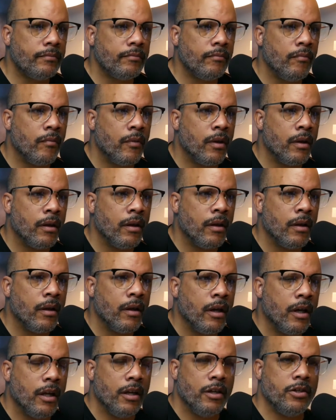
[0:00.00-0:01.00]

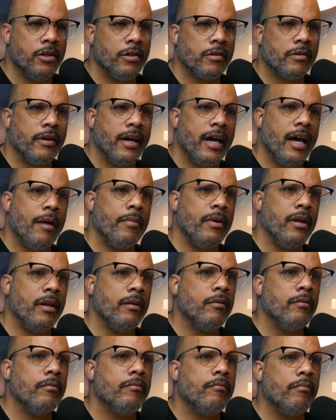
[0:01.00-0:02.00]
And it just so happened
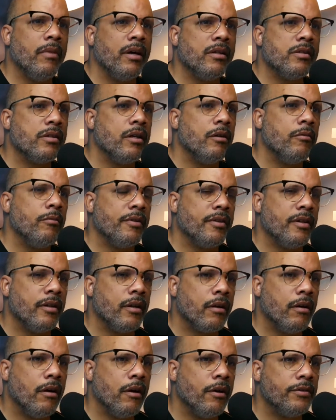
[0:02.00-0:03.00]
my son was in the
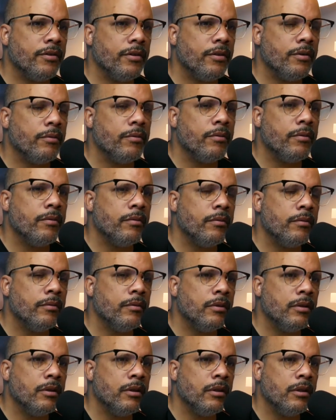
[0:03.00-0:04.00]
car too.
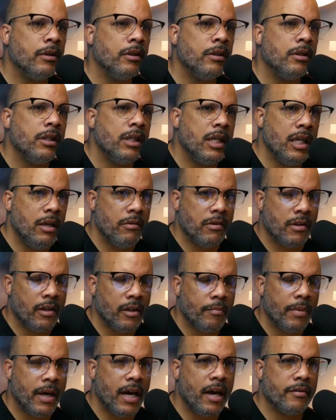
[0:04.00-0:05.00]
He was on the
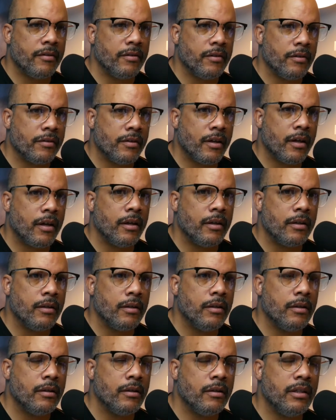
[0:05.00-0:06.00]
passenger side,
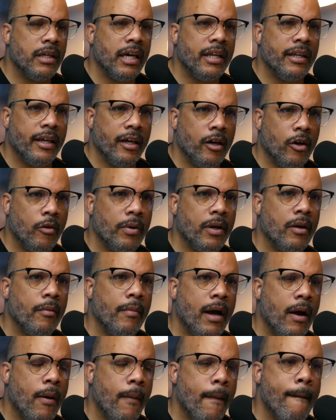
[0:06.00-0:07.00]
and I had to help him
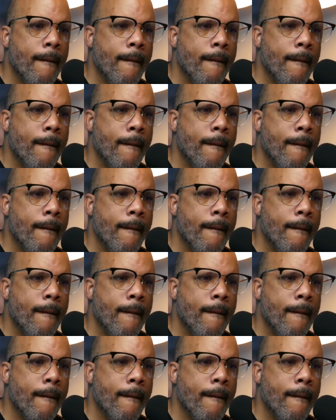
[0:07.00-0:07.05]
out.